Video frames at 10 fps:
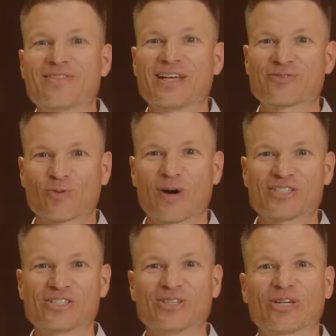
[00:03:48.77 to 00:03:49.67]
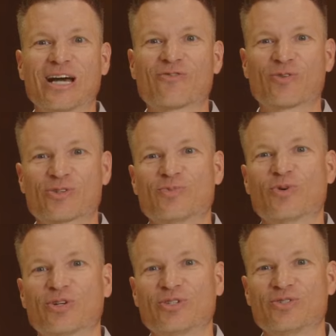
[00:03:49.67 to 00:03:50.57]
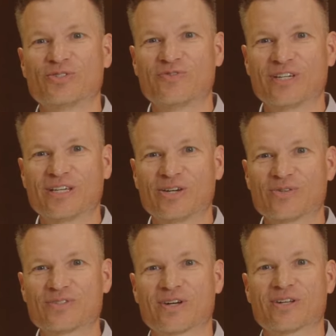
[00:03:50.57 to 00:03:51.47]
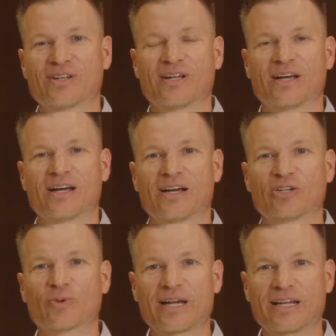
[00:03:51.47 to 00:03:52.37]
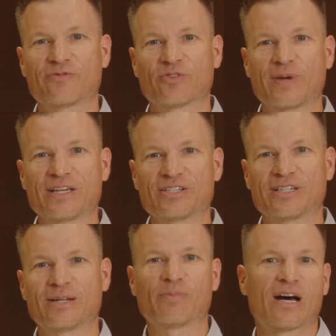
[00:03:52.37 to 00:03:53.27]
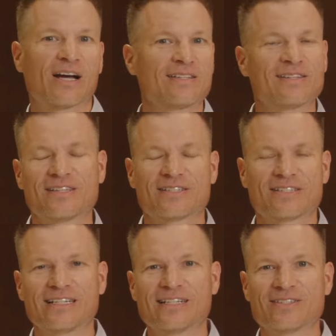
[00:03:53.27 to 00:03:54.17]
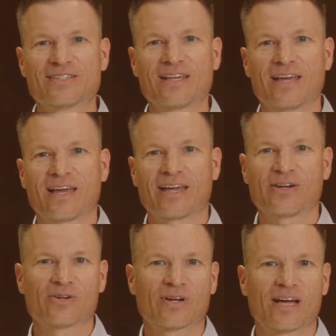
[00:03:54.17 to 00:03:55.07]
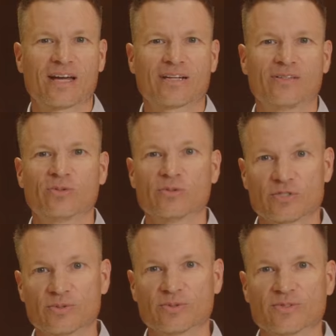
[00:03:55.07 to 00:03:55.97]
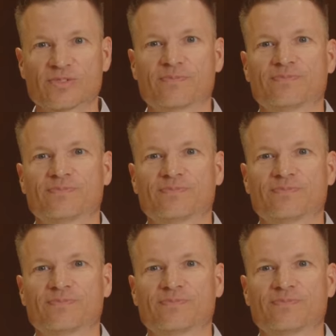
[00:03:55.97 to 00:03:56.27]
Thanks for watching. Look out for some more YouTube videos on great information and behind the scenes here at Lewis Jewelers.